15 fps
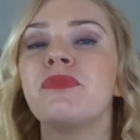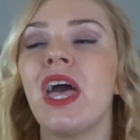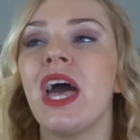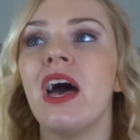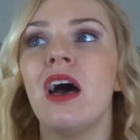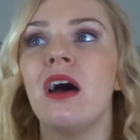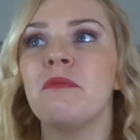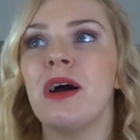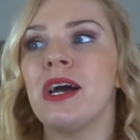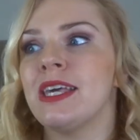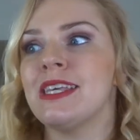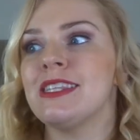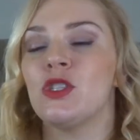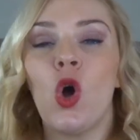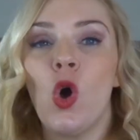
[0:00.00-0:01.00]
I
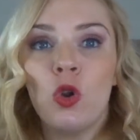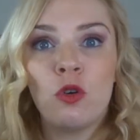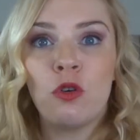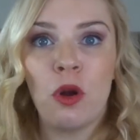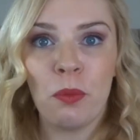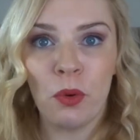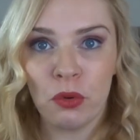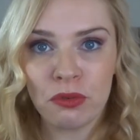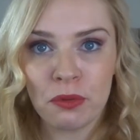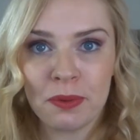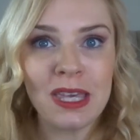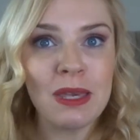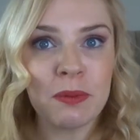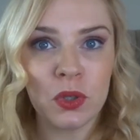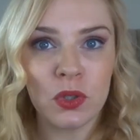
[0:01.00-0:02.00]
guess, tolerable for
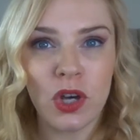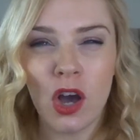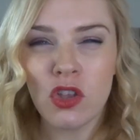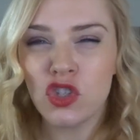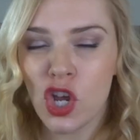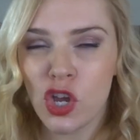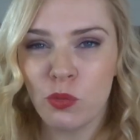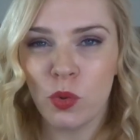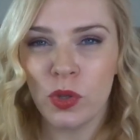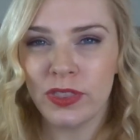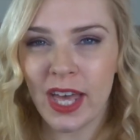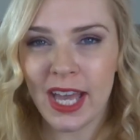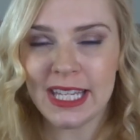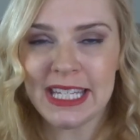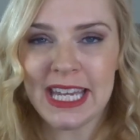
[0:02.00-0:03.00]
people that don't want
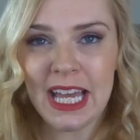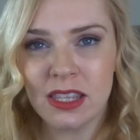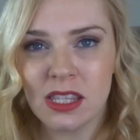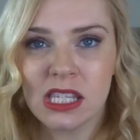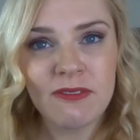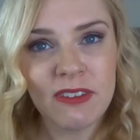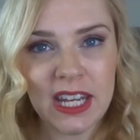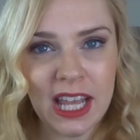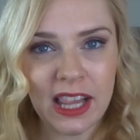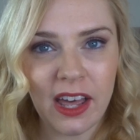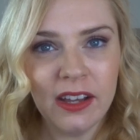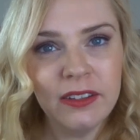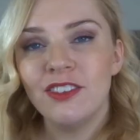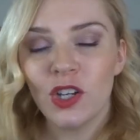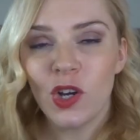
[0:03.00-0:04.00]
that intense
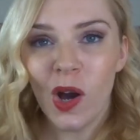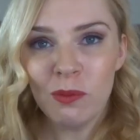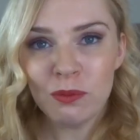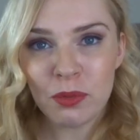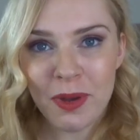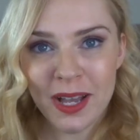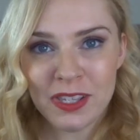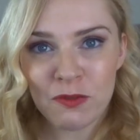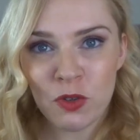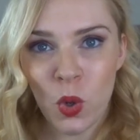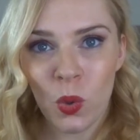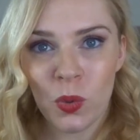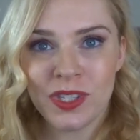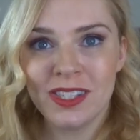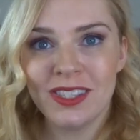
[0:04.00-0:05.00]
vanilla. The compromise, of
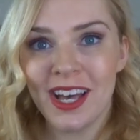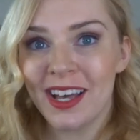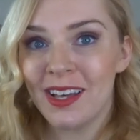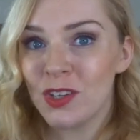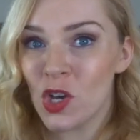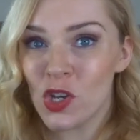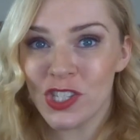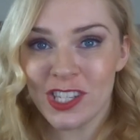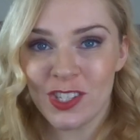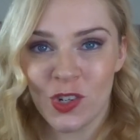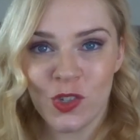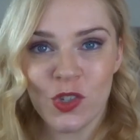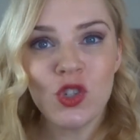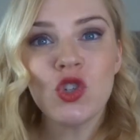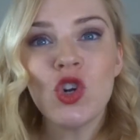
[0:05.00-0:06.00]
course, is that because it's not
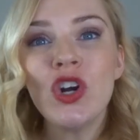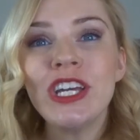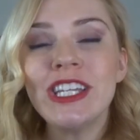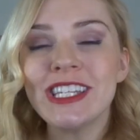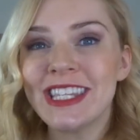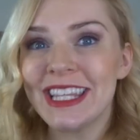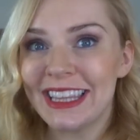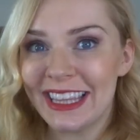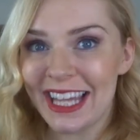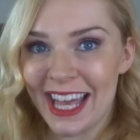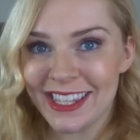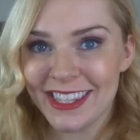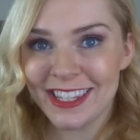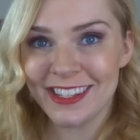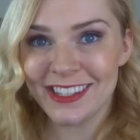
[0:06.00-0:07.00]
as strong, it doesn't
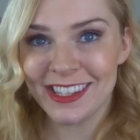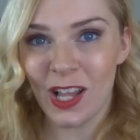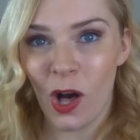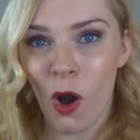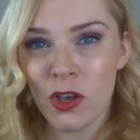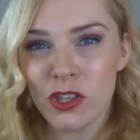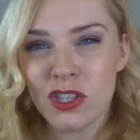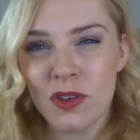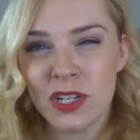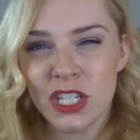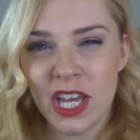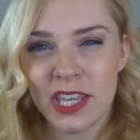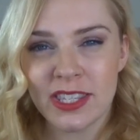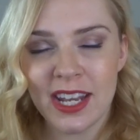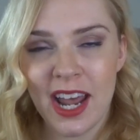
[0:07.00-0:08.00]
last as long, so it
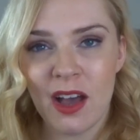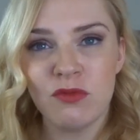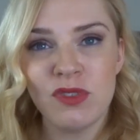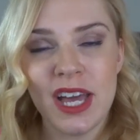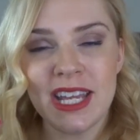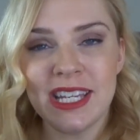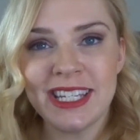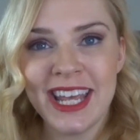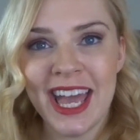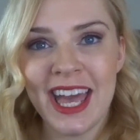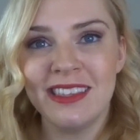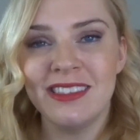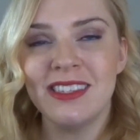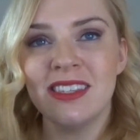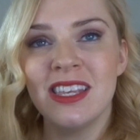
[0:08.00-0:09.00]
doesn't have that
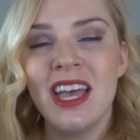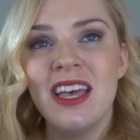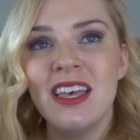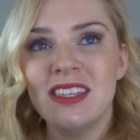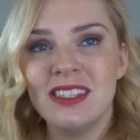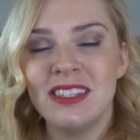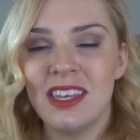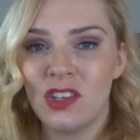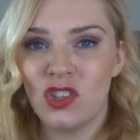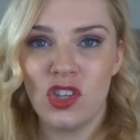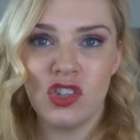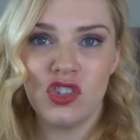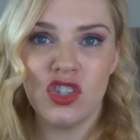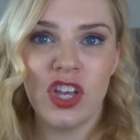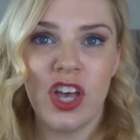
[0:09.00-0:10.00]
intense
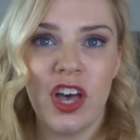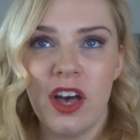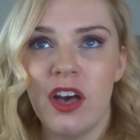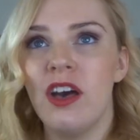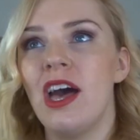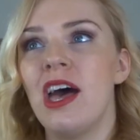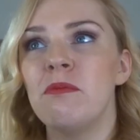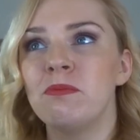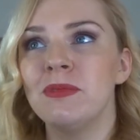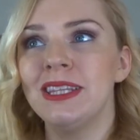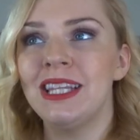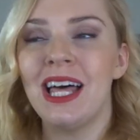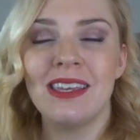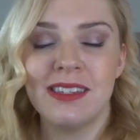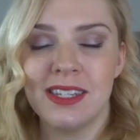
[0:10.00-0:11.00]
signature and
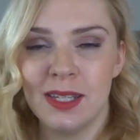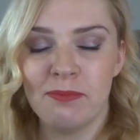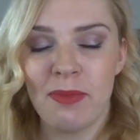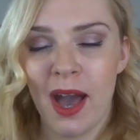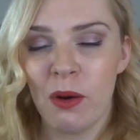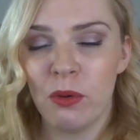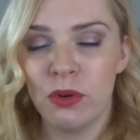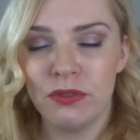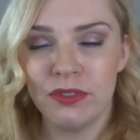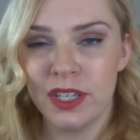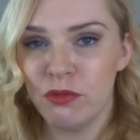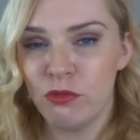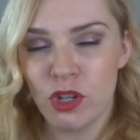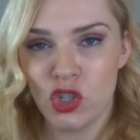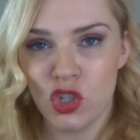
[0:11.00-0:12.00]
lasting power of the
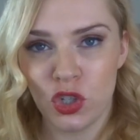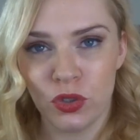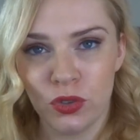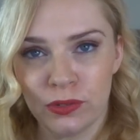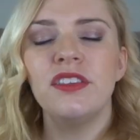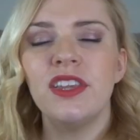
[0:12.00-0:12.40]
original.